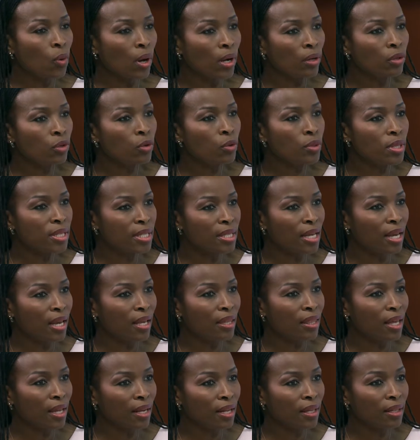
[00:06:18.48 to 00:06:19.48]
one could
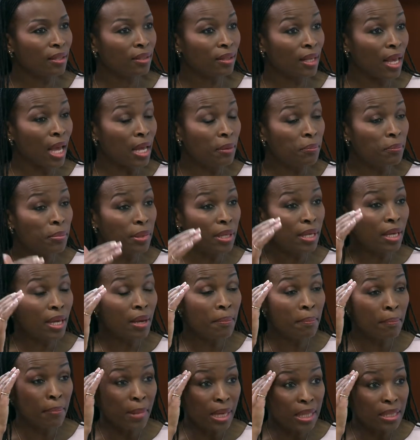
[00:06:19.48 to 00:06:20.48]
say that it can be
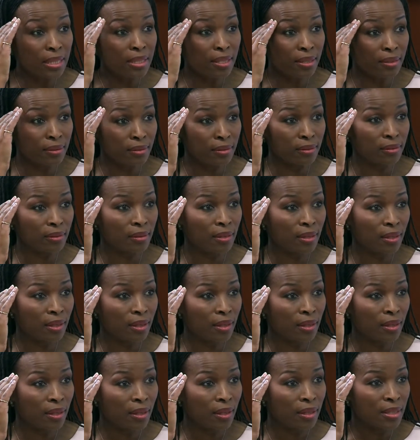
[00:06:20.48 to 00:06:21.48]
a mental
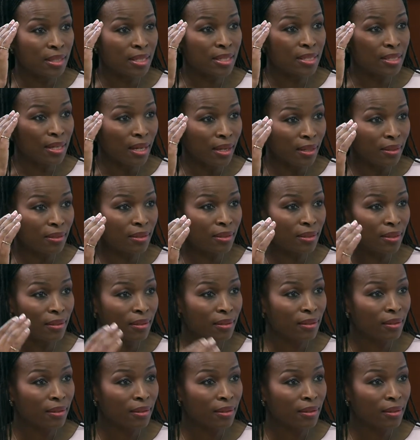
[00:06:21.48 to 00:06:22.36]
state.